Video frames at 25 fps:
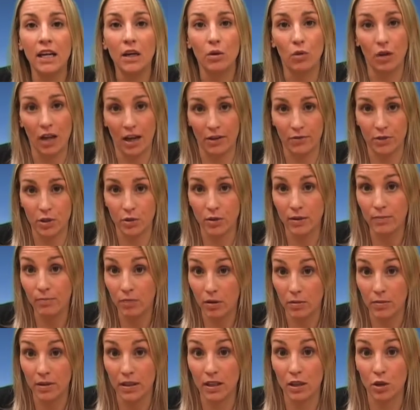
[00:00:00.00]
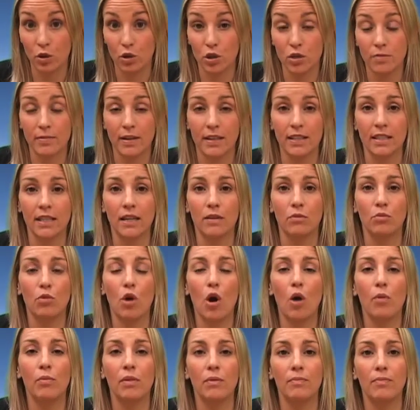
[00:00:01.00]
will have to implement the automatic
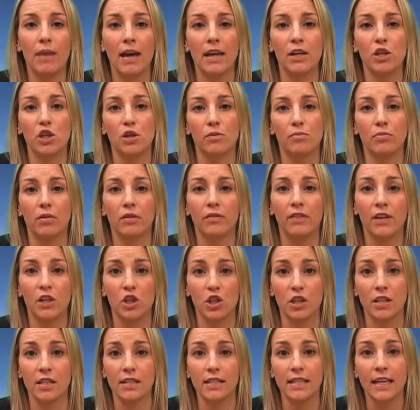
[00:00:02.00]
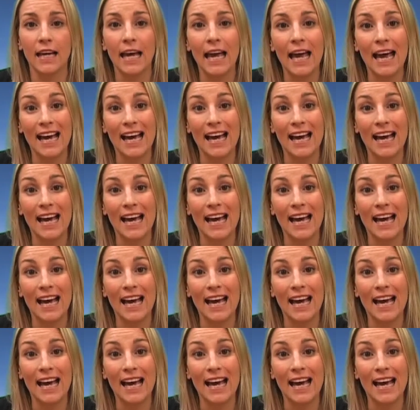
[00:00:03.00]
enrolment pension provisions